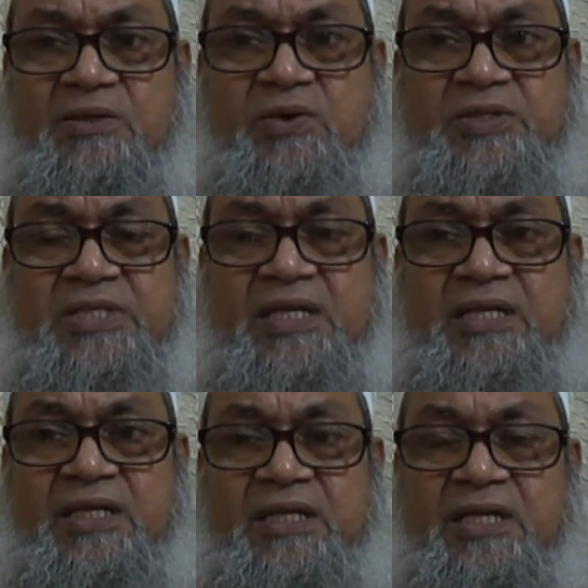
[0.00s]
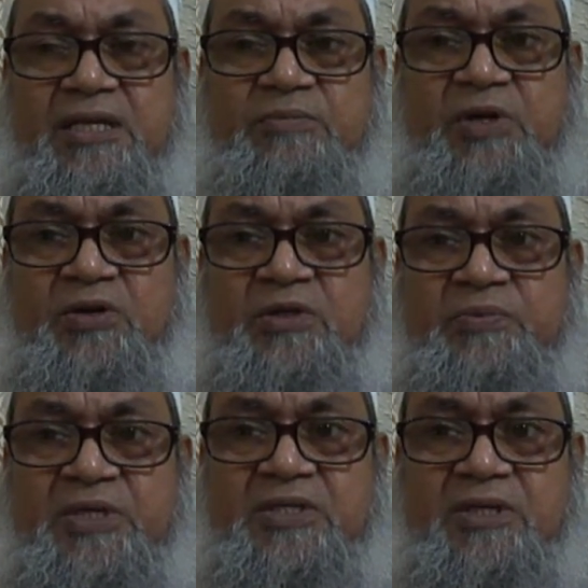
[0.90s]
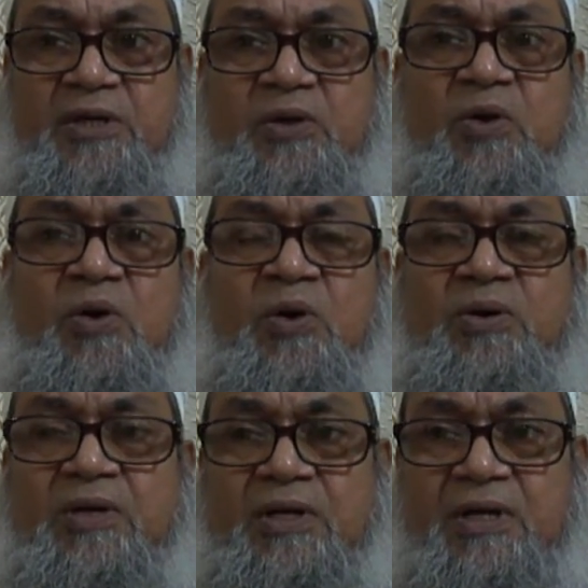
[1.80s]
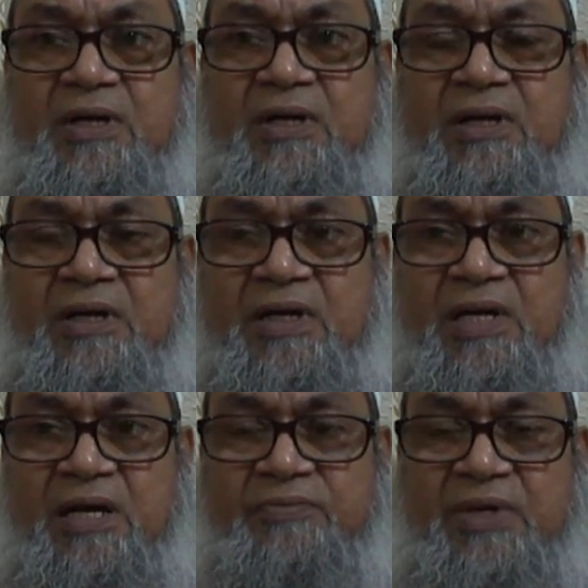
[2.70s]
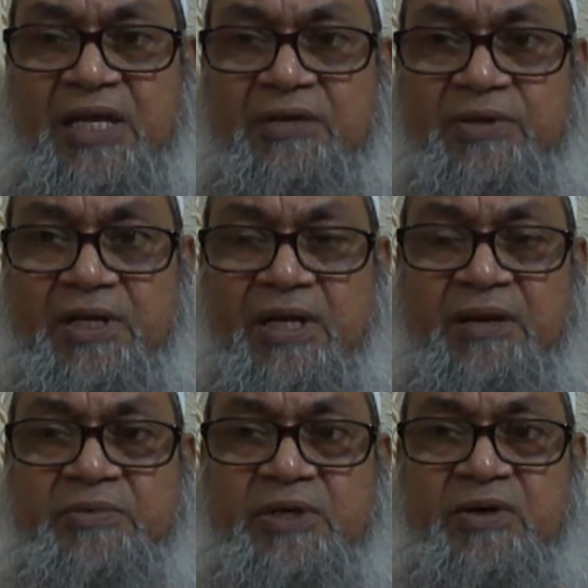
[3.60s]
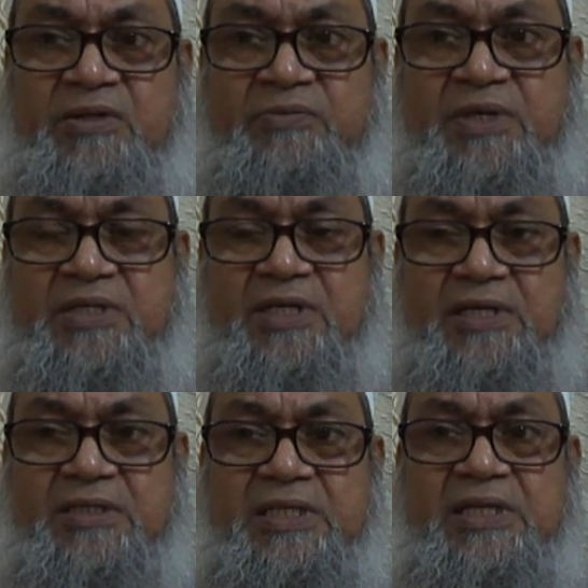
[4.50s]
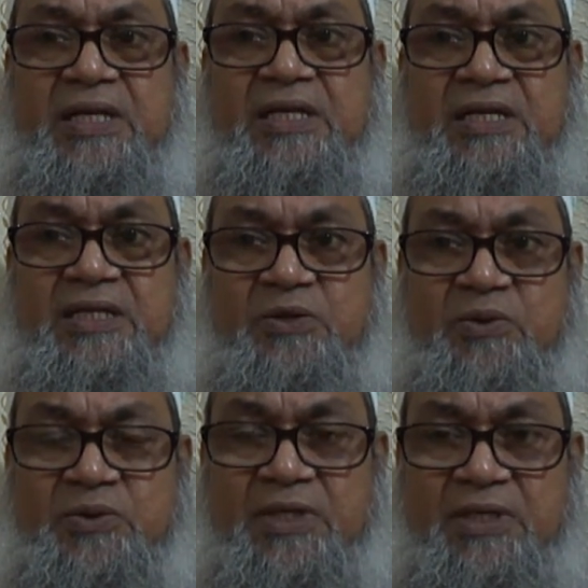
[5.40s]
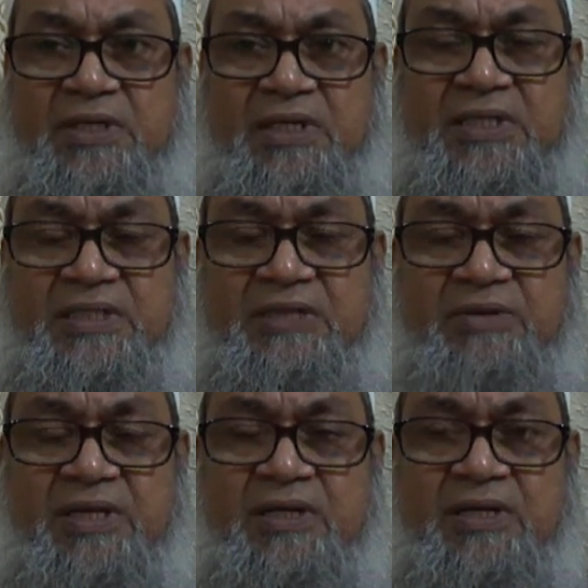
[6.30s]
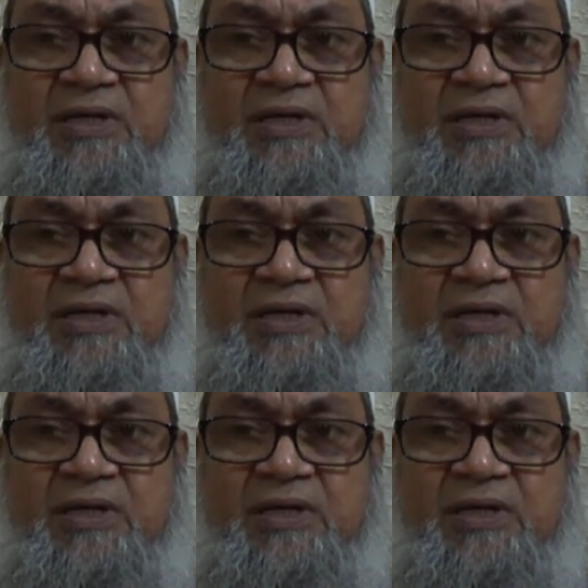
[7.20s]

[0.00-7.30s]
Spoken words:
doxycycline because of its long half-life and because of its single daily dose. It is given